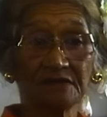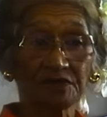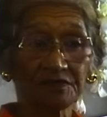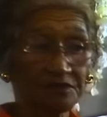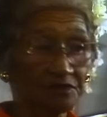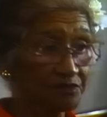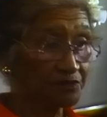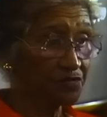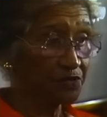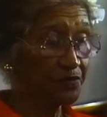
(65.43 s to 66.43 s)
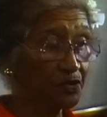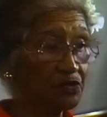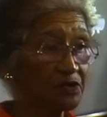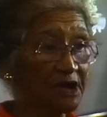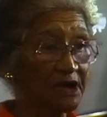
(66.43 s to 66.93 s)
But
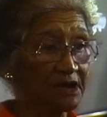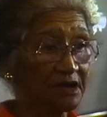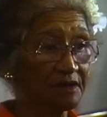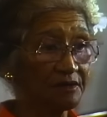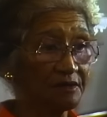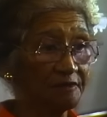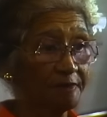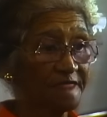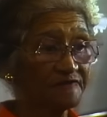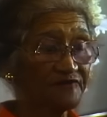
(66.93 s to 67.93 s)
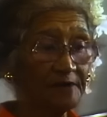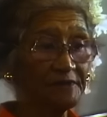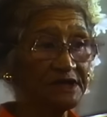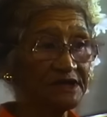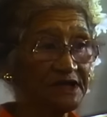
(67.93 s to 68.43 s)
people, uh,
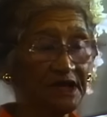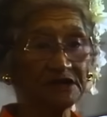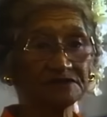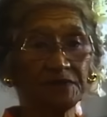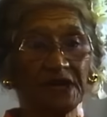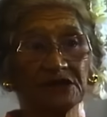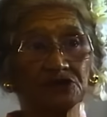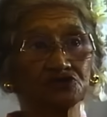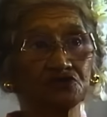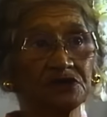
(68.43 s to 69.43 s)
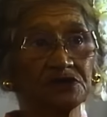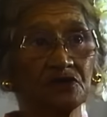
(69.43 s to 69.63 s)
family that has plenty children,